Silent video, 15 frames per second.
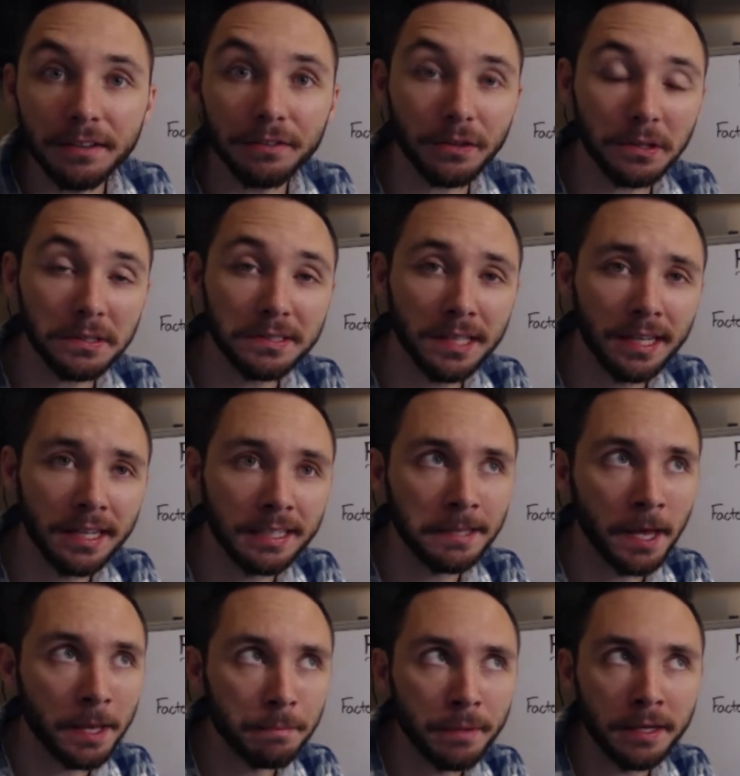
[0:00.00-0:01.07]
first like
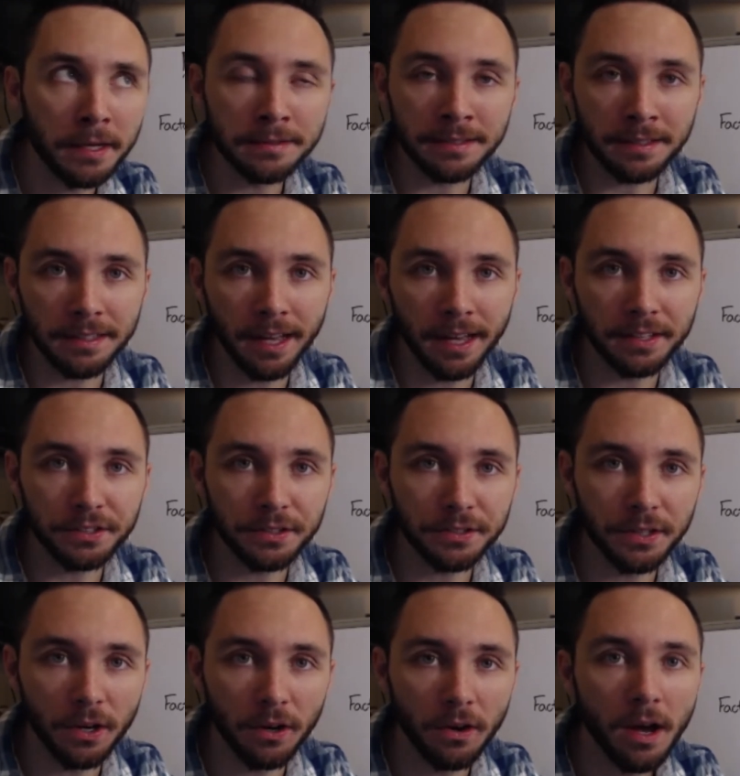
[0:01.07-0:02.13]
10 minutes of class or
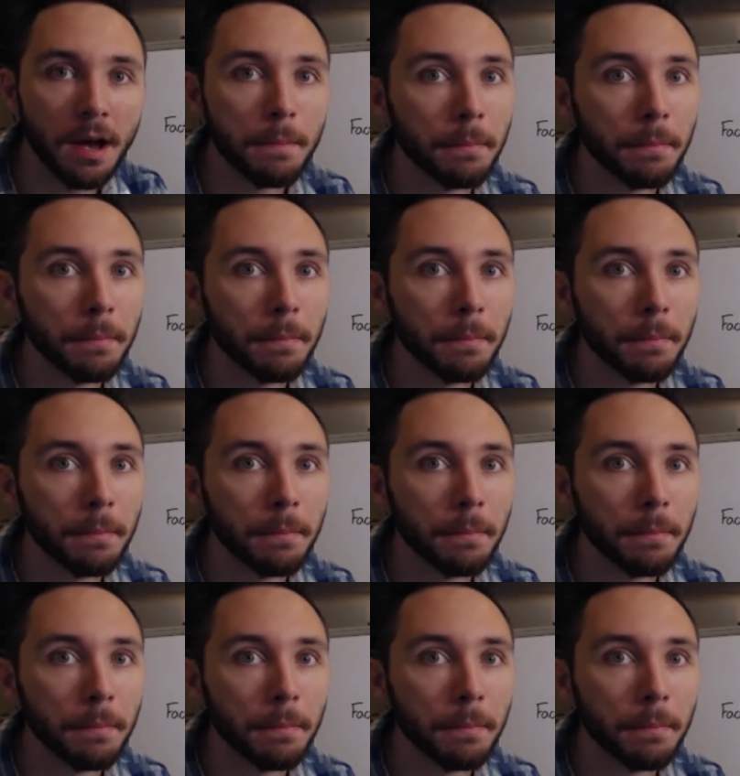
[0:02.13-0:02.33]
so,